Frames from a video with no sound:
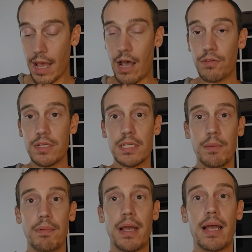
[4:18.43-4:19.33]
How this
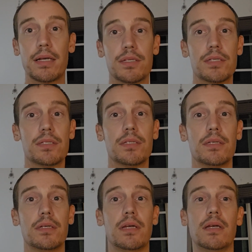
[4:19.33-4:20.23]
impacts
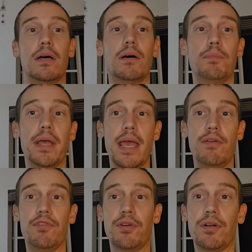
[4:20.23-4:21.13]

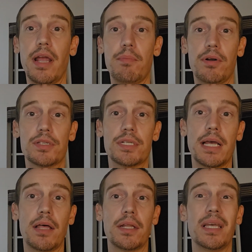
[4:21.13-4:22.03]
behavior and
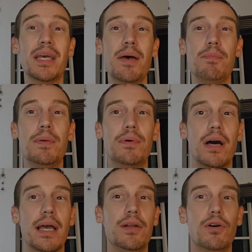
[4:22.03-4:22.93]
personality. People
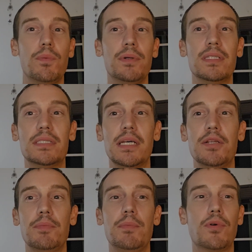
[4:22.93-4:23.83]
high in openness tend
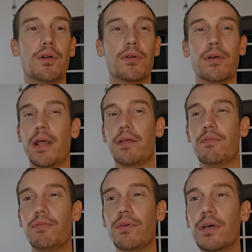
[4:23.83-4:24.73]
to be more
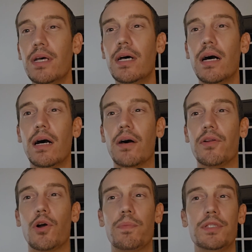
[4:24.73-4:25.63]
creative.
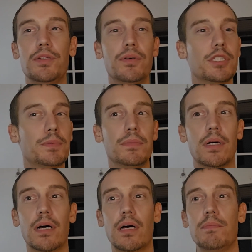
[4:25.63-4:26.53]
They're open to new
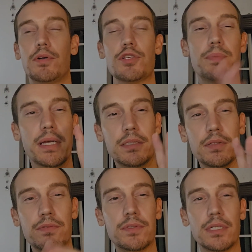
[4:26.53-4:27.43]

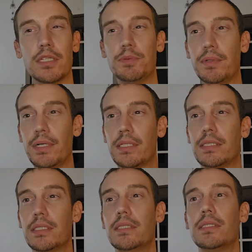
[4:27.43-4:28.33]
perspectives and
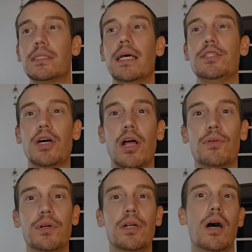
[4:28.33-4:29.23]
experiences, and
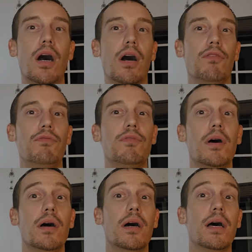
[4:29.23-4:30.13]
tolerant of
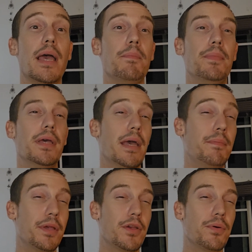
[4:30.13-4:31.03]

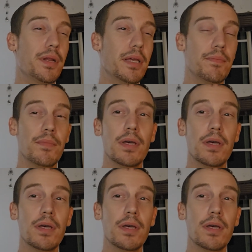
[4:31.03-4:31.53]
ambiguity.